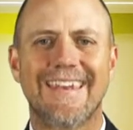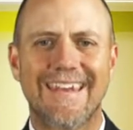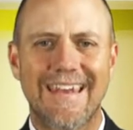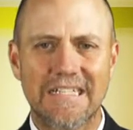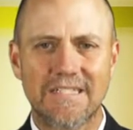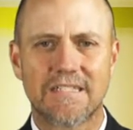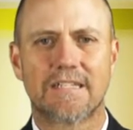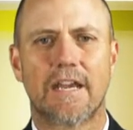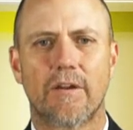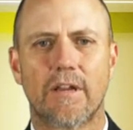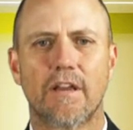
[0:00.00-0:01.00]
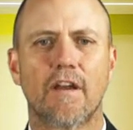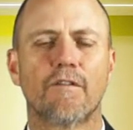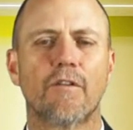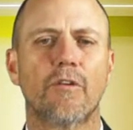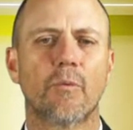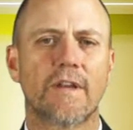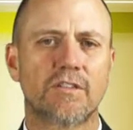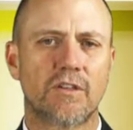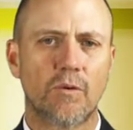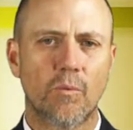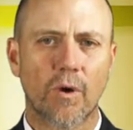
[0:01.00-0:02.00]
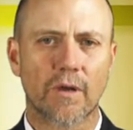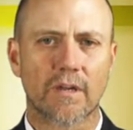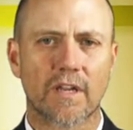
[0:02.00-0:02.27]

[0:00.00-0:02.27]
necessary for the rescue work